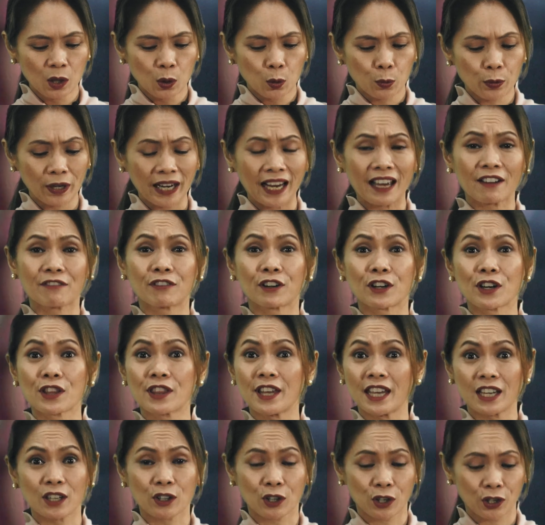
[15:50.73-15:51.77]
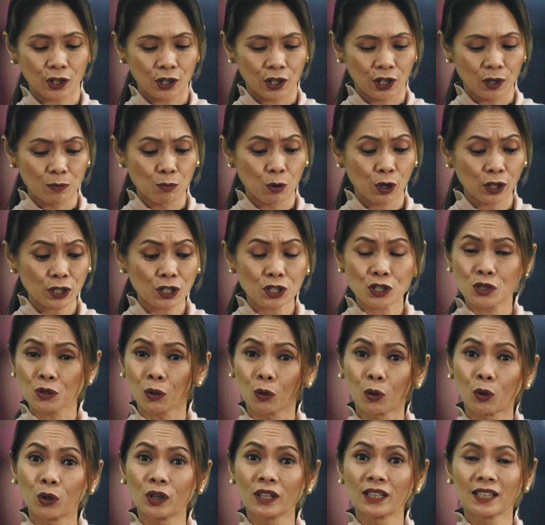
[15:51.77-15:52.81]
wherever they occur, more
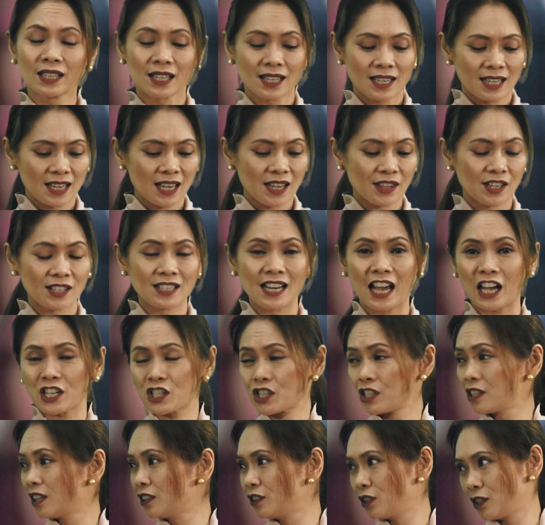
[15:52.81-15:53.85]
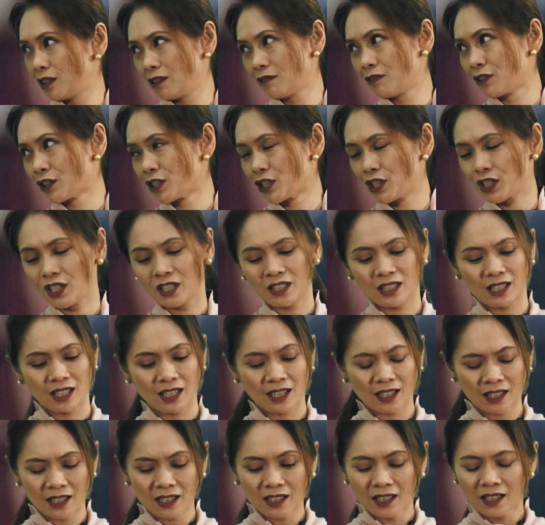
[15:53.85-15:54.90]
so in the National University.
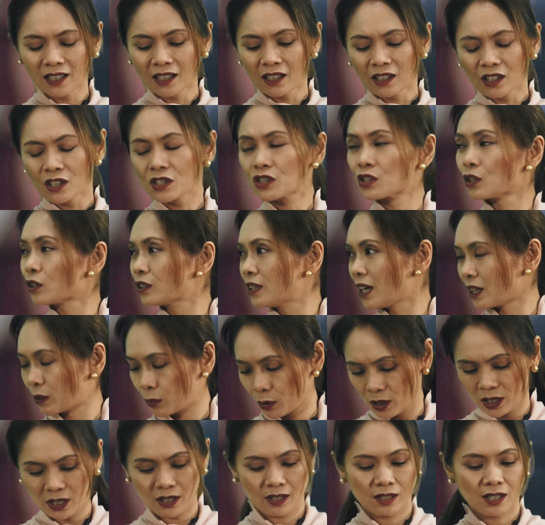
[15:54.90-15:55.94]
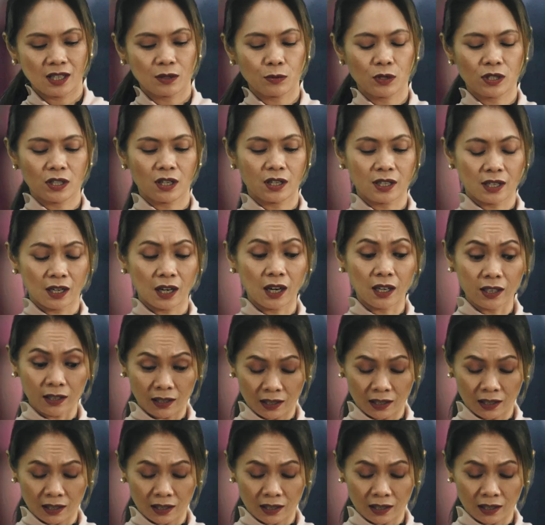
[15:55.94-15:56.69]
So that was our